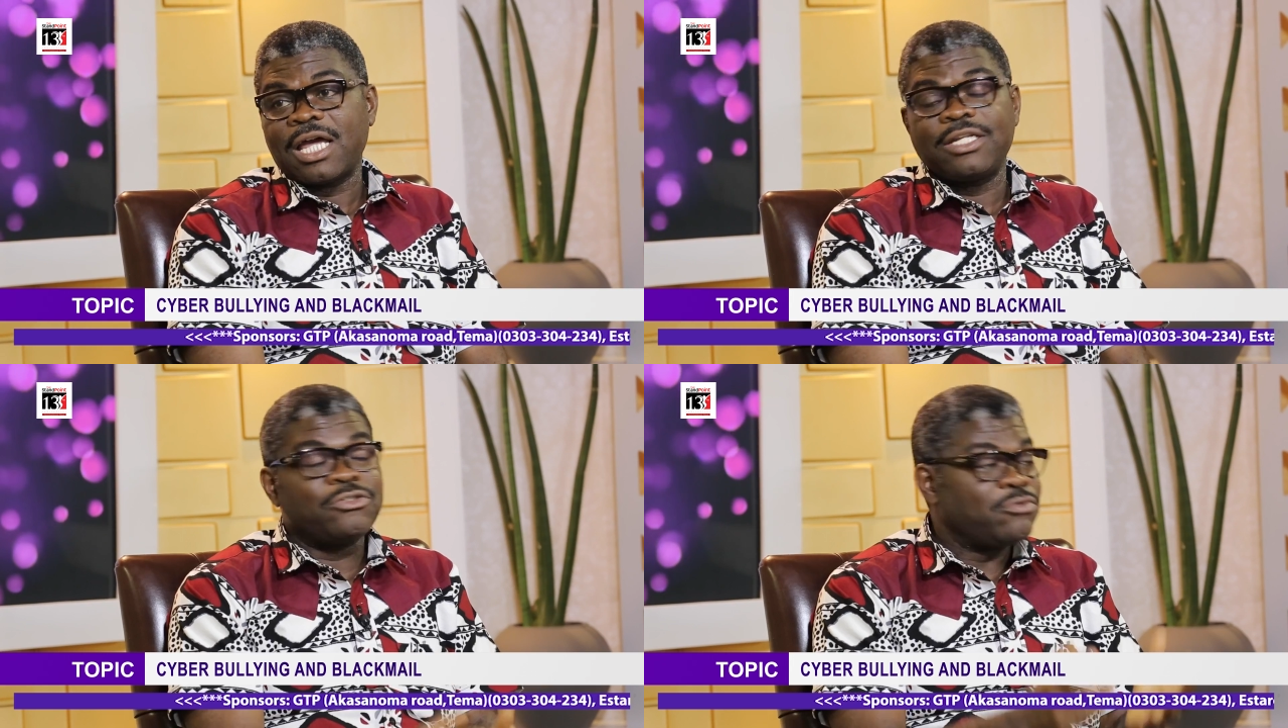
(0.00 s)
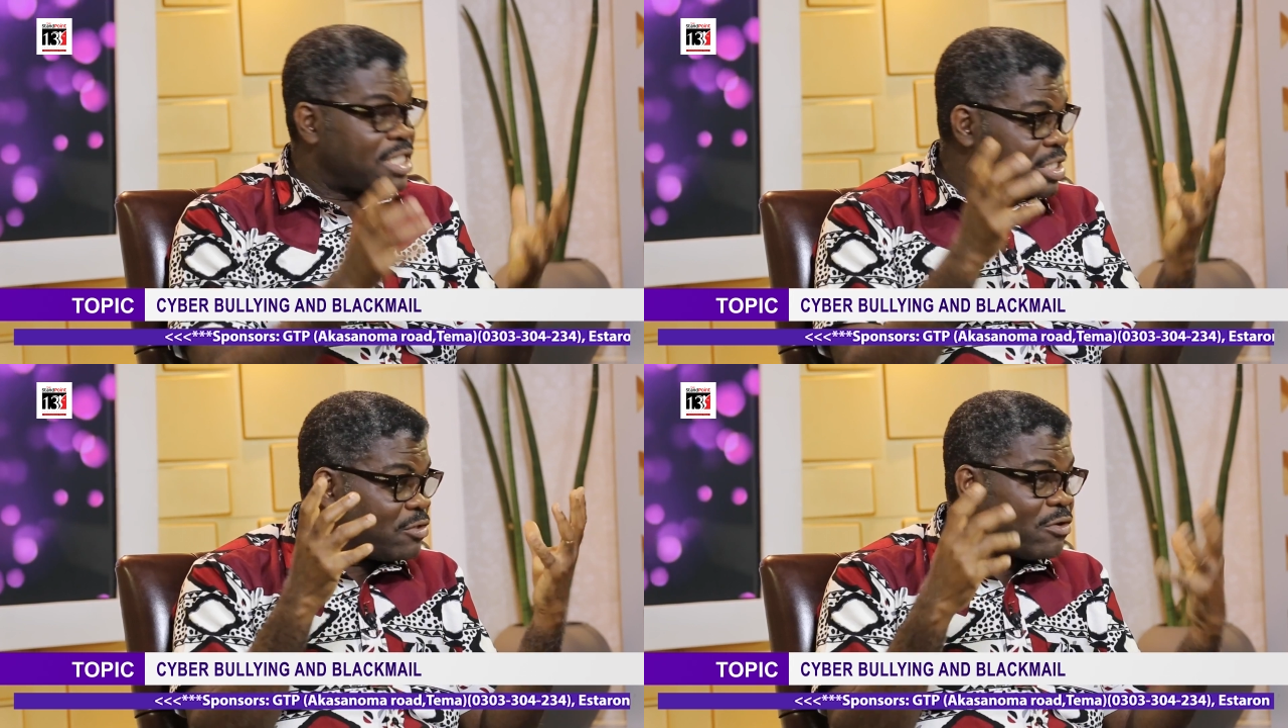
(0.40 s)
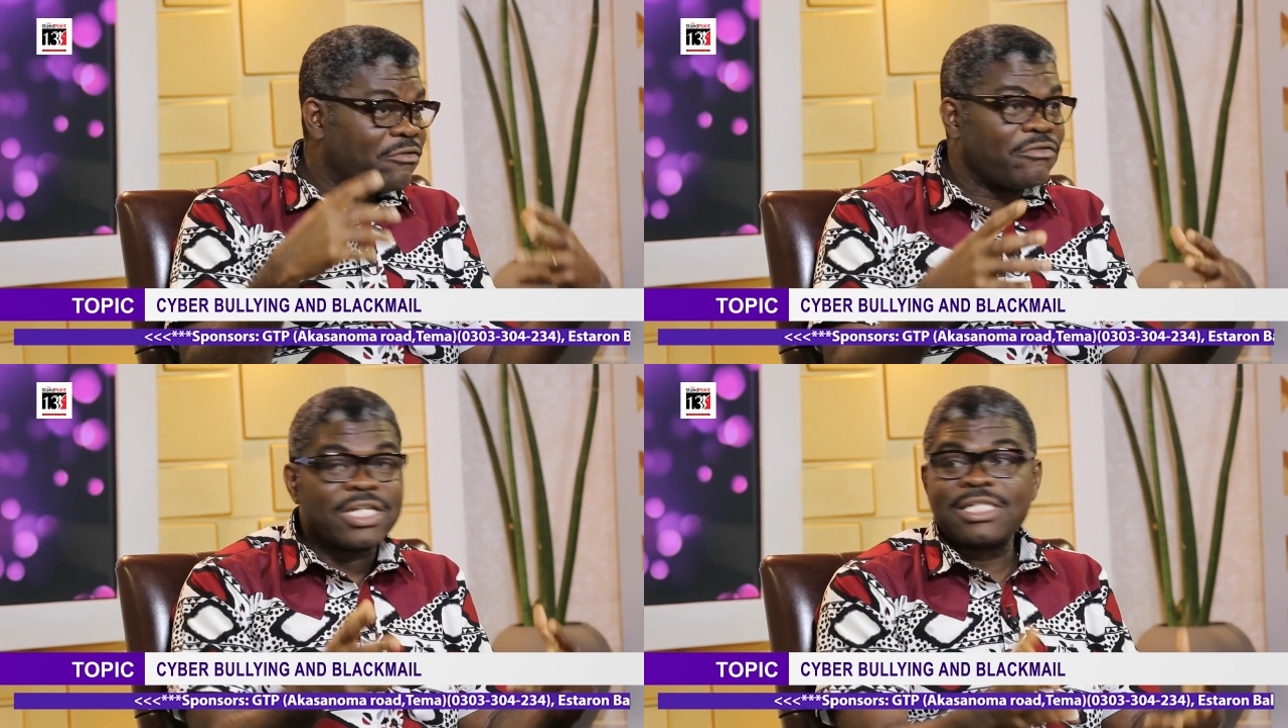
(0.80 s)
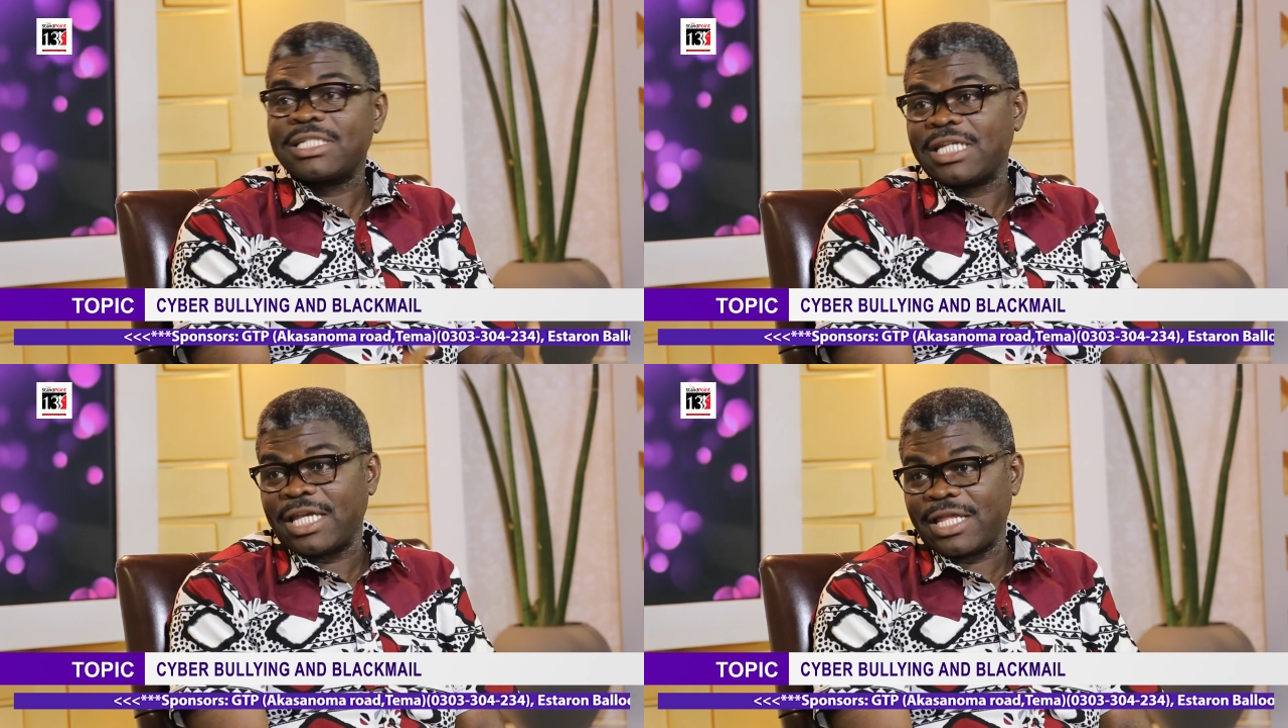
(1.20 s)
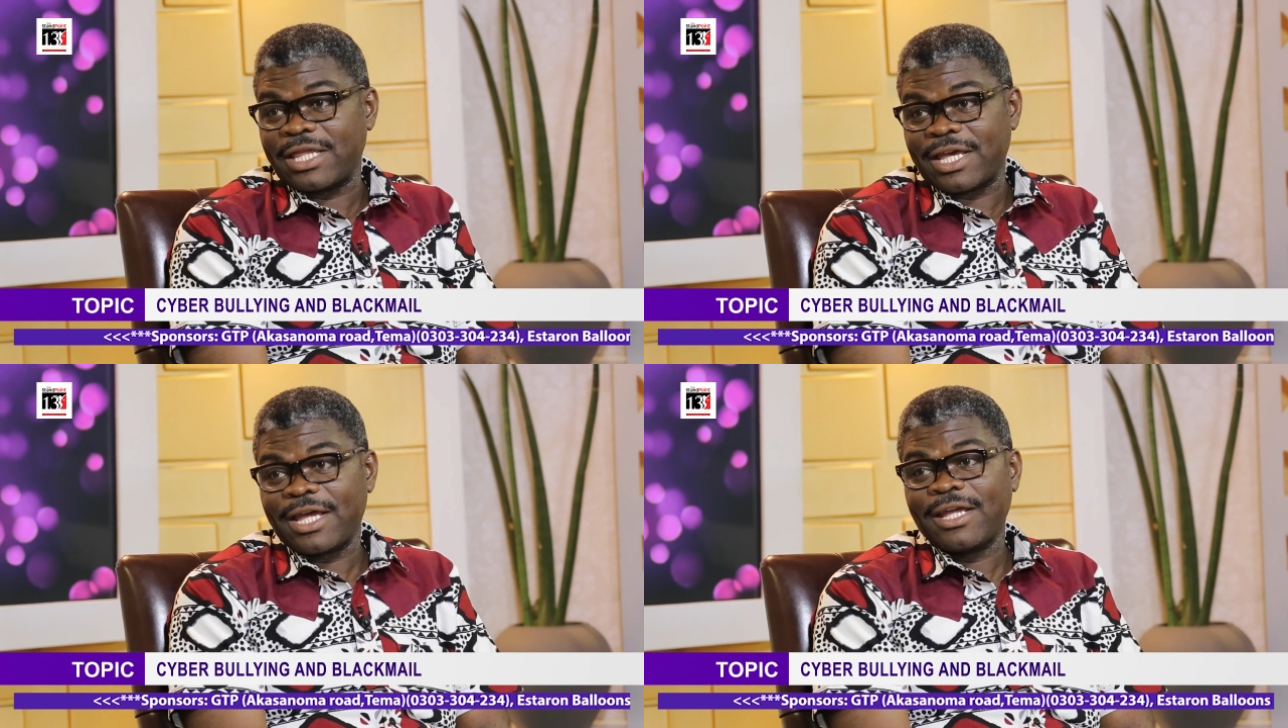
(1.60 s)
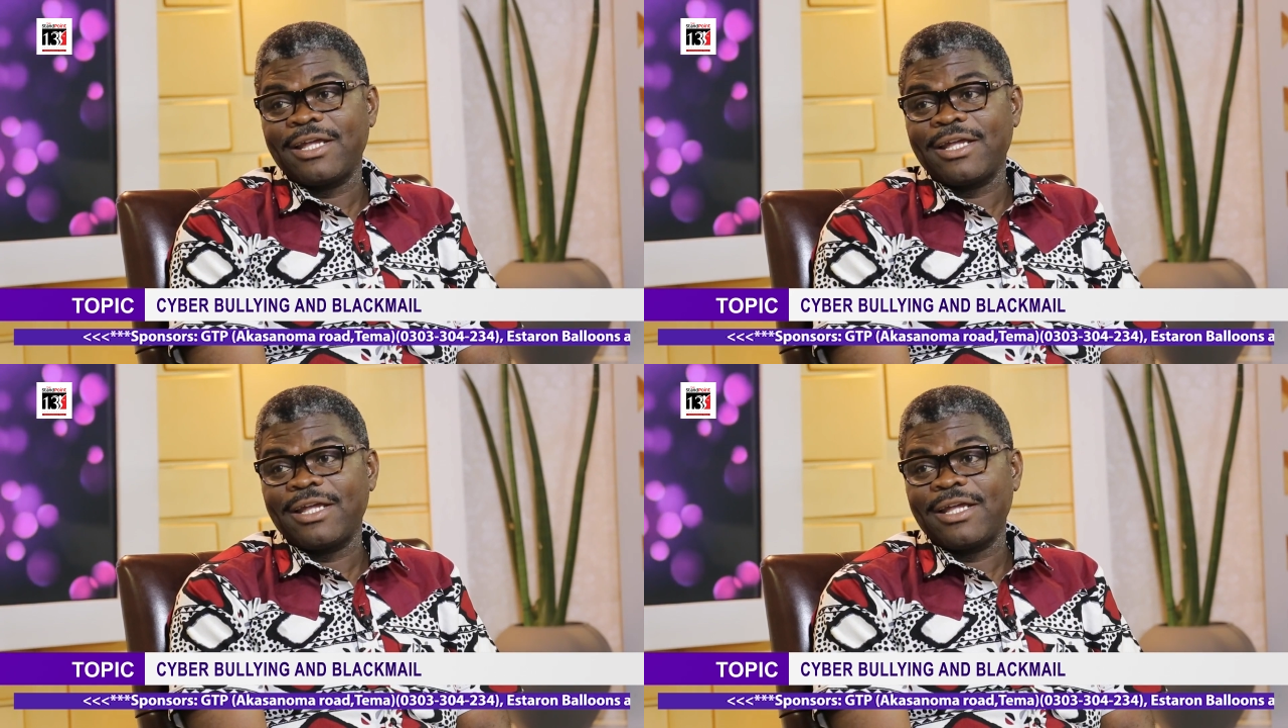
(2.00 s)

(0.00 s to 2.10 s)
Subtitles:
and you will see your face in there.